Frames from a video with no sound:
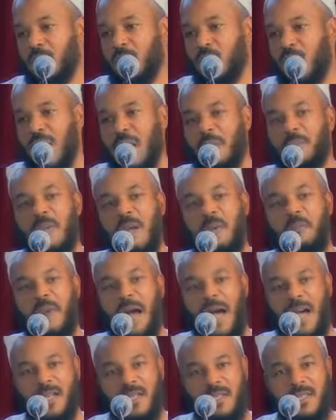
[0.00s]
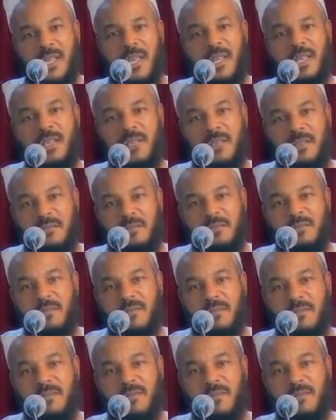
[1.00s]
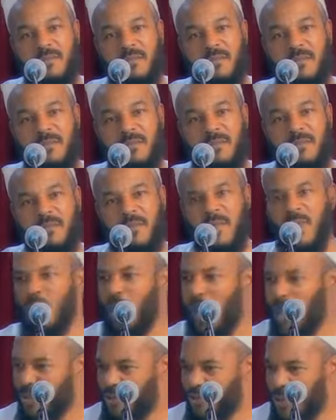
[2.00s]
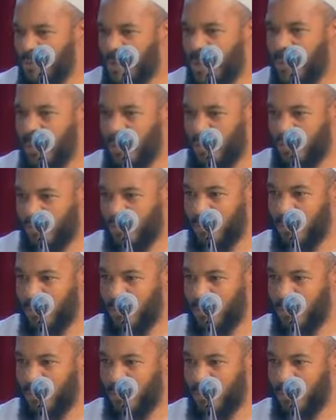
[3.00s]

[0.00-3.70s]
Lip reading: Abdullah ibn Abbas said, go ask your mother.